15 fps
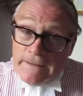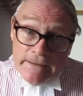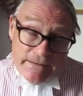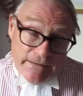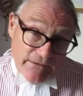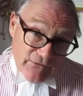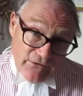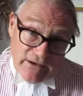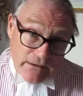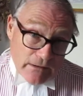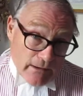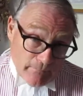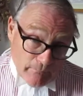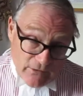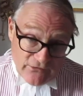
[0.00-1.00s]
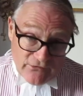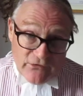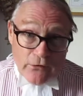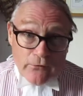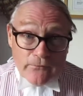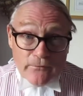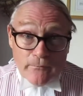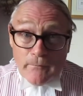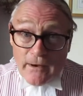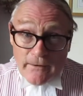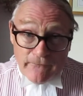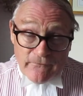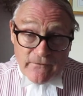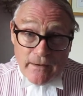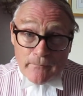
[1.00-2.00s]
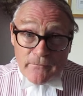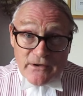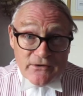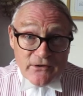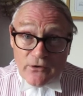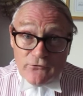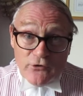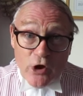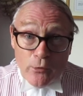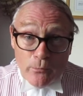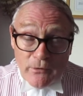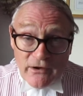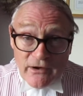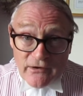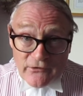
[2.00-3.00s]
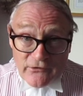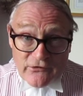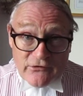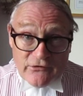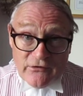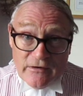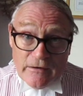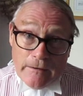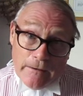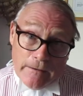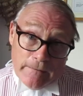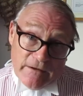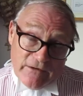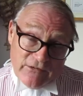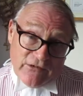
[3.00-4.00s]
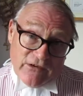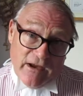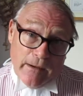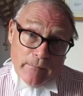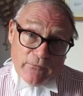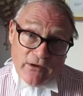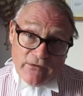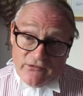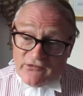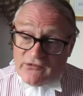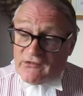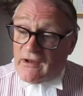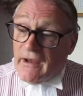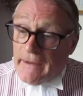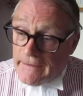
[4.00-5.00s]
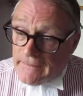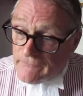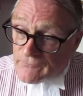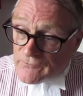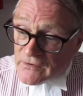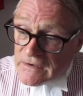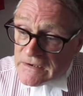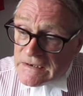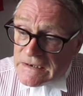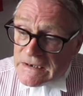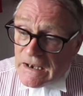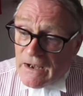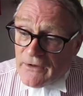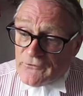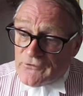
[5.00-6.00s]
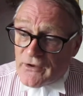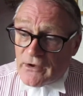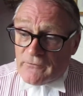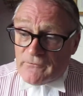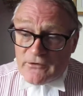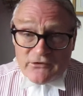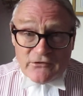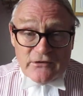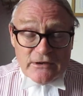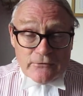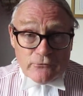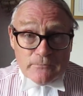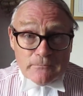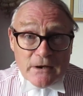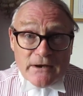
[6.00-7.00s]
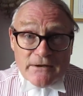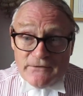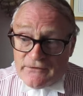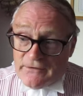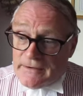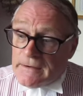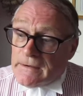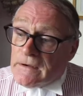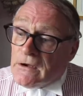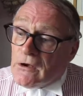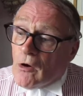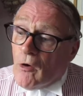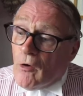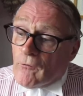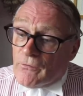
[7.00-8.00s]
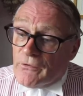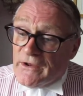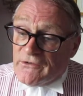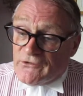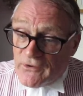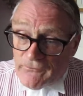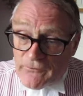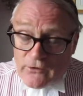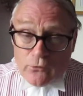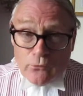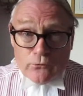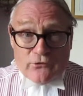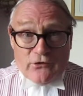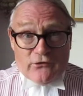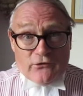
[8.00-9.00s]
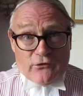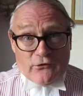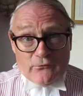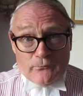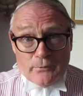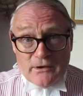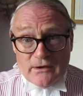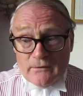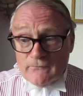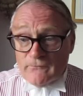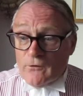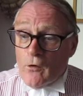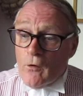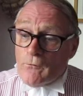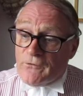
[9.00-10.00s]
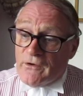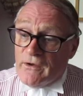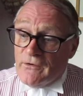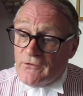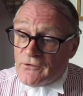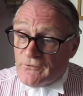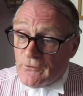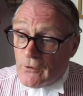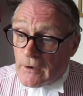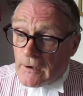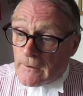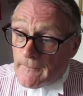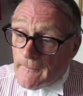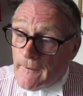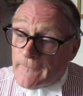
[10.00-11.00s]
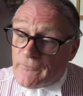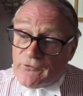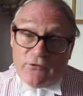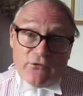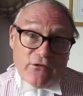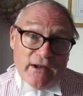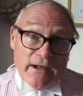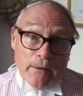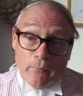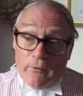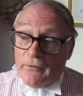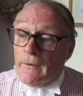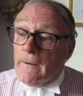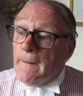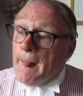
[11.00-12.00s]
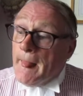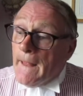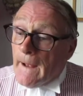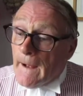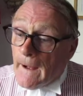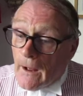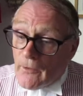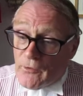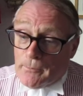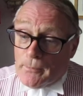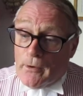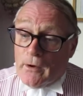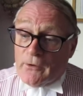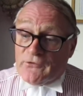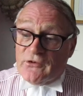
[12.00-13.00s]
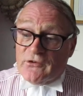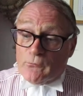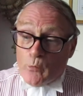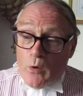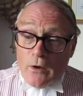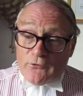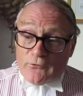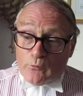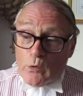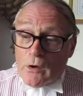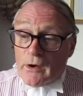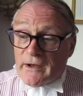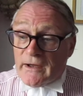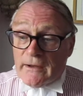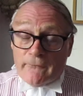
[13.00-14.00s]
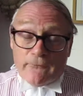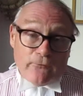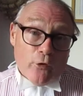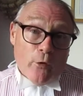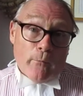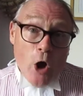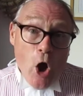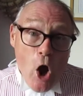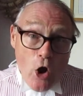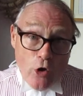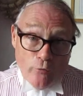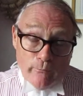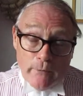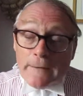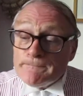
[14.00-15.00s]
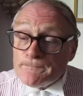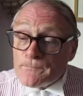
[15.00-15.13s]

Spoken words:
Indeed, like myself and my family, nobody has escaped unscathed, and none of us need reminding of the difficulties that have been involved in interviewing clients and dealing with other parties whilst working from home.